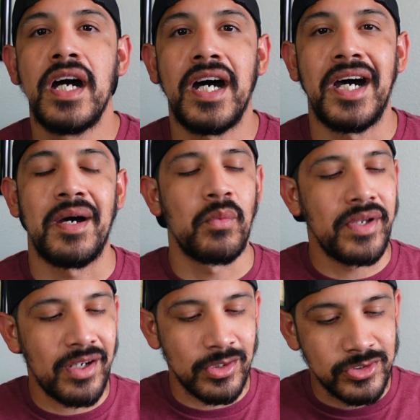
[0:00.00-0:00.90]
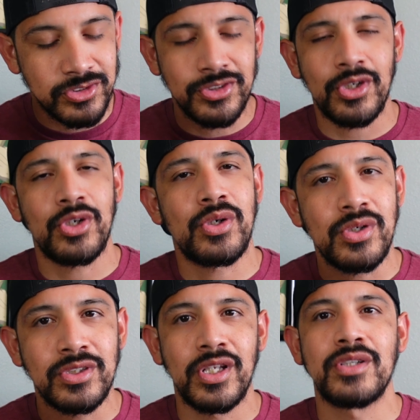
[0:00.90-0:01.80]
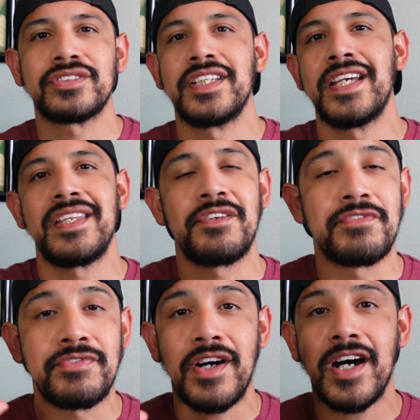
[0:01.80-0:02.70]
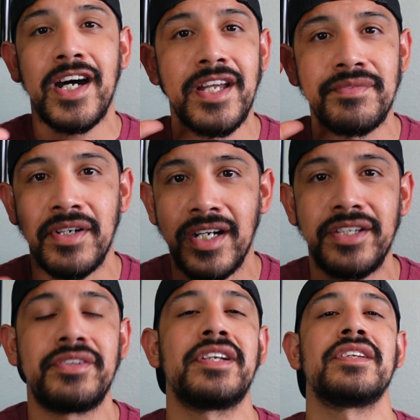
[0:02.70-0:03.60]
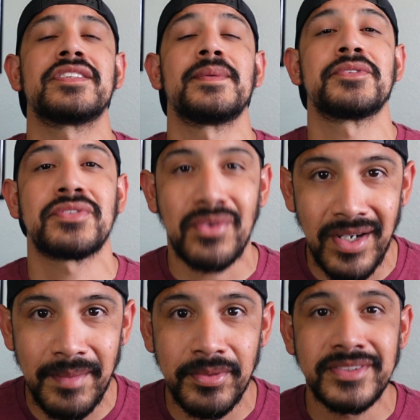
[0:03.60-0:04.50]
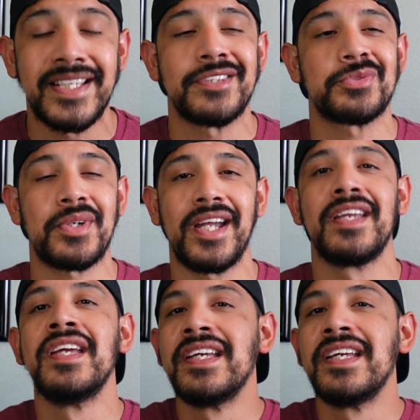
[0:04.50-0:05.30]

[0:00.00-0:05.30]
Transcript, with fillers: Uh, we are so close to hitting 500 subscribers. That is right.